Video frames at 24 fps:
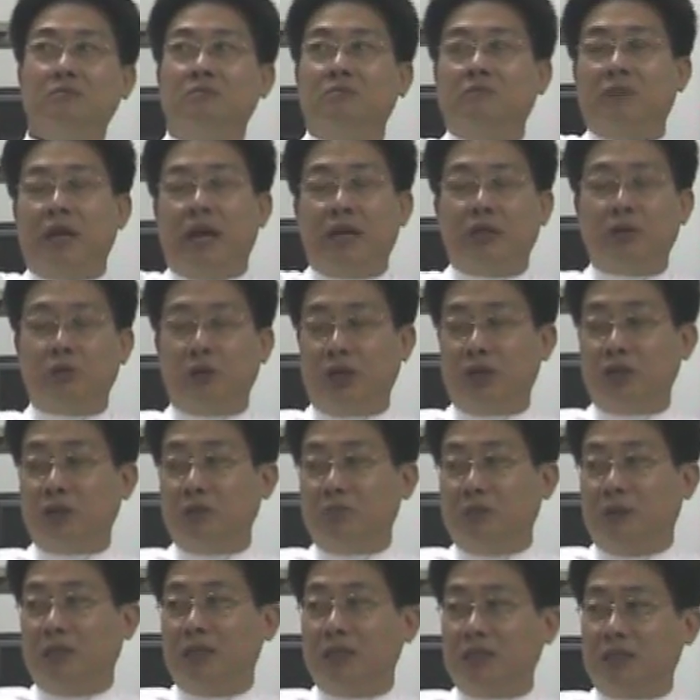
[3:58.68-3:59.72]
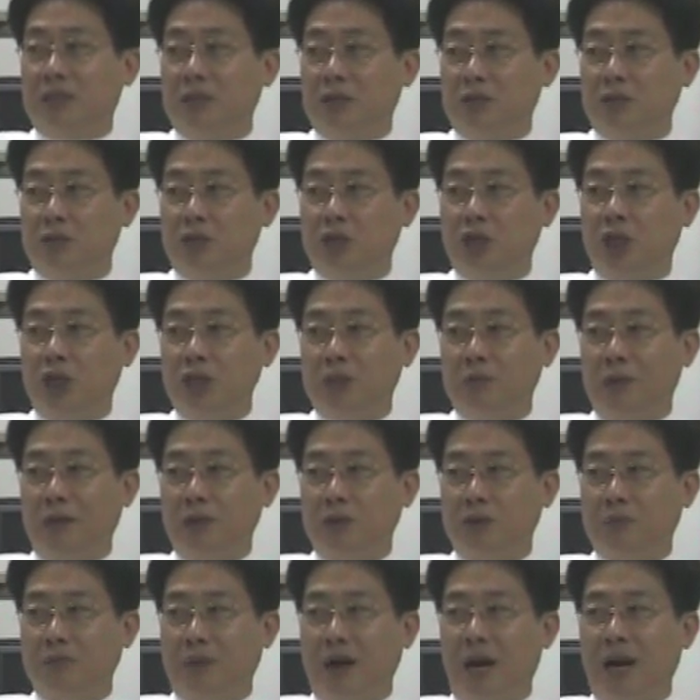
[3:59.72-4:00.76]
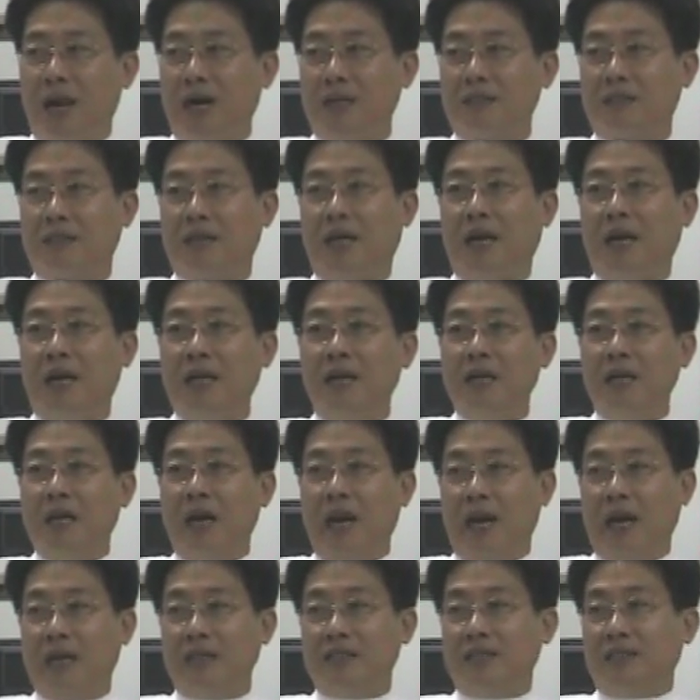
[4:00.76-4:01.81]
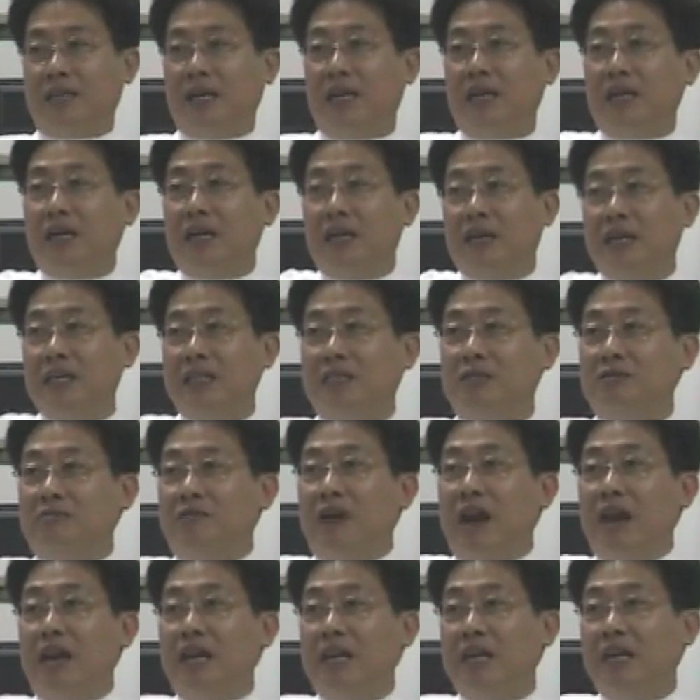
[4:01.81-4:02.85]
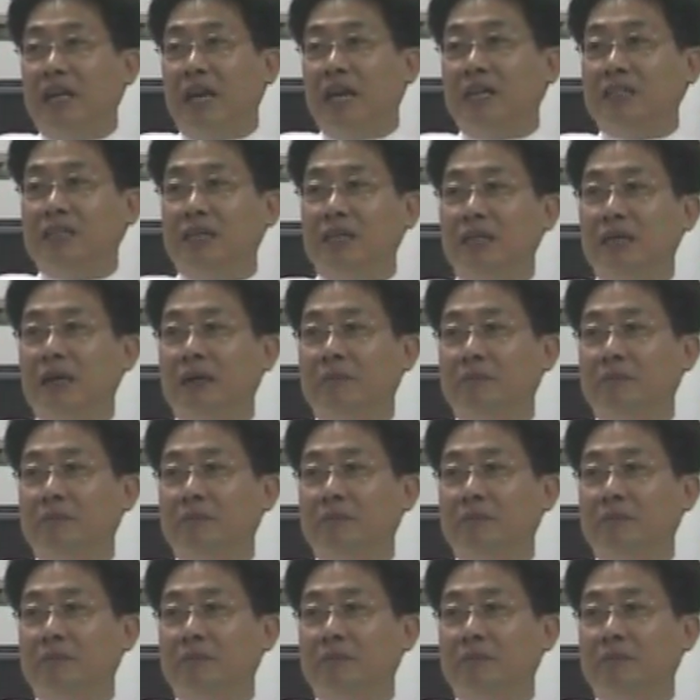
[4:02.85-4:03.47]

education minister to change back to Bahasa and say it's relegating the